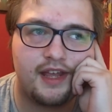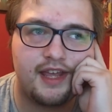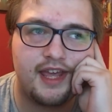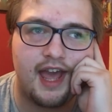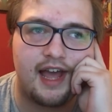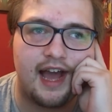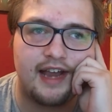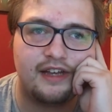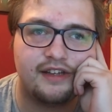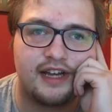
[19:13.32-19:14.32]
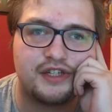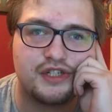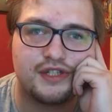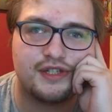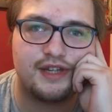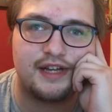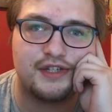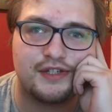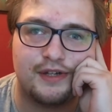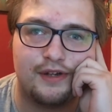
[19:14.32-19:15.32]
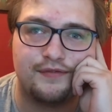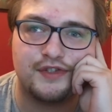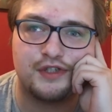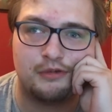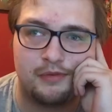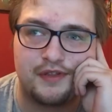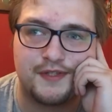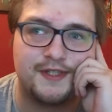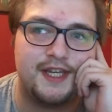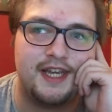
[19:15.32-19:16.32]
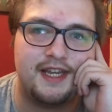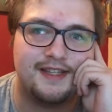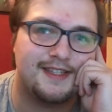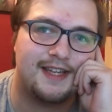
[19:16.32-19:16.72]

yeah, I I just I just loved some of the scenes,